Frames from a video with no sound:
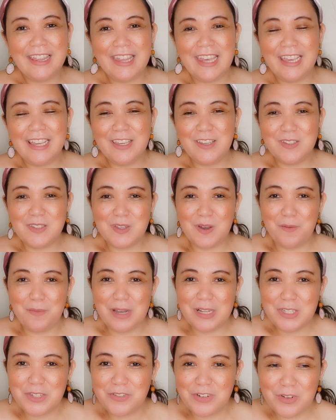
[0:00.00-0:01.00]
Thank you so
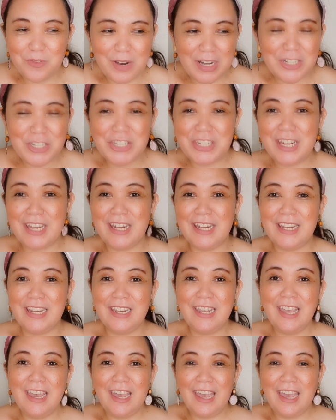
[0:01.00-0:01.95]
much for watching,